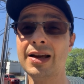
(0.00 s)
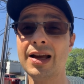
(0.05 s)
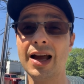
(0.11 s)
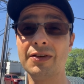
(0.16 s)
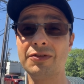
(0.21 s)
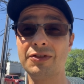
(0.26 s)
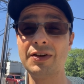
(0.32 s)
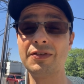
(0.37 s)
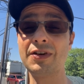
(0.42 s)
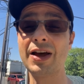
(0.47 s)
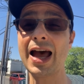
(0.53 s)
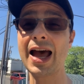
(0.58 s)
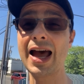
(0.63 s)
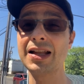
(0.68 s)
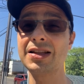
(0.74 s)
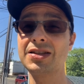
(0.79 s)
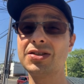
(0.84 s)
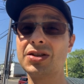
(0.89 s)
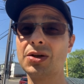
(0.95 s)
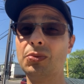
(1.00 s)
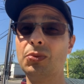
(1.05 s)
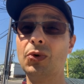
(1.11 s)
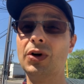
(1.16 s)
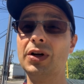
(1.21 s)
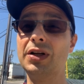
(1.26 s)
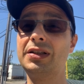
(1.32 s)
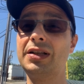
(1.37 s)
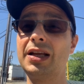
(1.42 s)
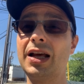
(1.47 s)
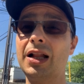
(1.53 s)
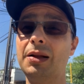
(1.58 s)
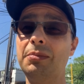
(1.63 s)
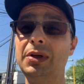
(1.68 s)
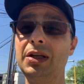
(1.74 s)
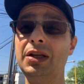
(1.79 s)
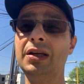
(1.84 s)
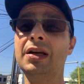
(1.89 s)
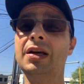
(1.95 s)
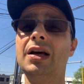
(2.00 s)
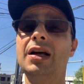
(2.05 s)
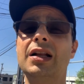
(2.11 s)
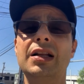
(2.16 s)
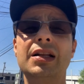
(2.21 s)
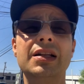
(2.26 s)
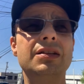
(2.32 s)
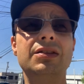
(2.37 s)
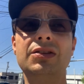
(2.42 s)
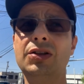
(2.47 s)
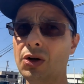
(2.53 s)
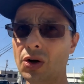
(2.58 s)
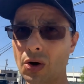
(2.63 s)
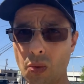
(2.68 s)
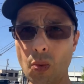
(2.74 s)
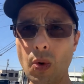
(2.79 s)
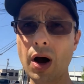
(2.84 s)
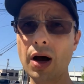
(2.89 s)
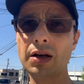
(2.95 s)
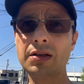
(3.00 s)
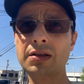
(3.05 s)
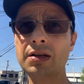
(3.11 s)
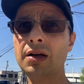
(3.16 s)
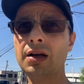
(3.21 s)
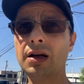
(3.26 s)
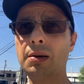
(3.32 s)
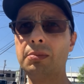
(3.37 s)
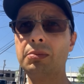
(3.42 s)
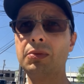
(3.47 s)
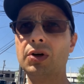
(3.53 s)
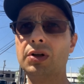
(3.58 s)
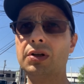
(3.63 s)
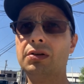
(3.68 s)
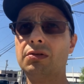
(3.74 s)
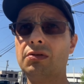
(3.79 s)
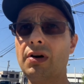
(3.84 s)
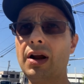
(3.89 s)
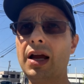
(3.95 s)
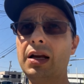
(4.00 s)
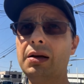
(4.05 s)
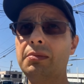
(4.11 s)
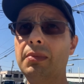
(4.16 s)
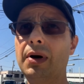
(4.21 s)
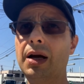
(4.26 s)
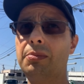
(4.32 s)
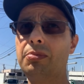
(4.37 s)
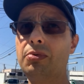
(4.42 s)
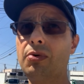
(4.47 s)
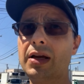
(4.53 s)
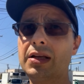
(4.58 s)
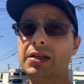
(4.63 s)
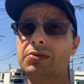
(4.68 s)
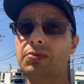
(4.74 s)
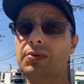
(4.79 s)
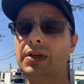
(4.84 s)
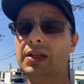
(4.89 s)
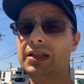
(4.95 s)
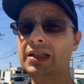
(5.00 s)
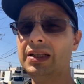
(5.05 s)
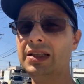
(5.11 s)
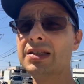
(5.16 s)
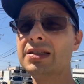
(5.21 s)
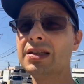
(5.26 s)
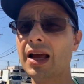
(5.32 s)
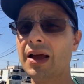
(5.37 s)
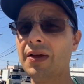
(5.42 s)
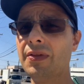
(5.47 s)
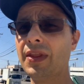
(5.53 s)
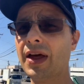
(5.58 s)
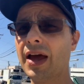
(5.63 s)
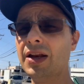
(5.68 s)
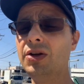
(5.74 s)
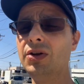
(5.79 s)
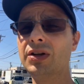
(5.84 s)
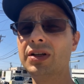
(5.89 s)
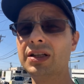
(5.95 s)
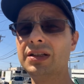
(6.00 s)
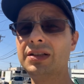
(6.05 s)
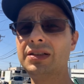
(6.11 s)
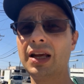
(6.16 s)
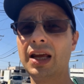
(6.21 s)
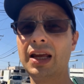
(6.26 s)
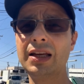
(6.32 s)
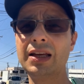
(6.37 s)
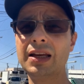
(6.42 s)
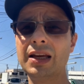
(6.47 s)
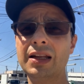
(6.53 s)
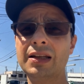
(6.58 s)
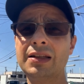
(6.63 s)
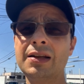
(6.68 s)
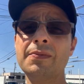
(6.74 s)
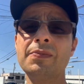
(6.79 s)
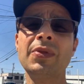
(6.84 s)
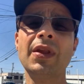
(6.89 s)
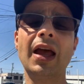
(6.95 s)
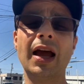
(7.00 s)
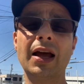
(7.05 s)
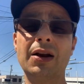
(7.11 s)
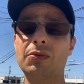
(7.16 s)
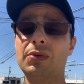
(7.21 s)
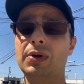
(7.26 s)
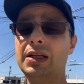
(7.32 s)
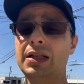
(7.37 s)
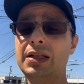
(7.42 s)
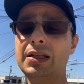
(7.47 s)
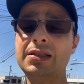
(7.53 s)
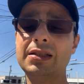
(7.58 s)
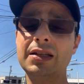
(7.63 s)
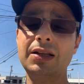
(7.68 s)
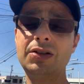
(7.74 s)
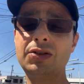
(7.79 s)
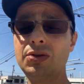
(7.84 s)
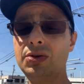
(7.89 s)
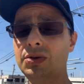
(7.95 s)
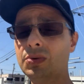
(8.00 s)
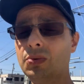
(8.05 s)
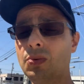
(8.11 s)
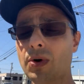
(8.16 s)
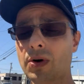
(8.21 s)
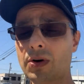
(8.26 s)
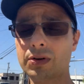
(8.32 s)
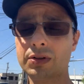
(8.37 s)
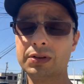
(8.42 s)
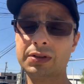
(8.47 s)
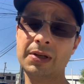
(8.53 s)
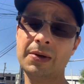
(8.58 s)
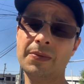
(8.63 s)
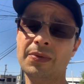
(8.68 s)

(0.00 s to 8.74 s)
I've never had someone tell me, you know what, I'm gonna write my press release and then you can take it and release it to the world.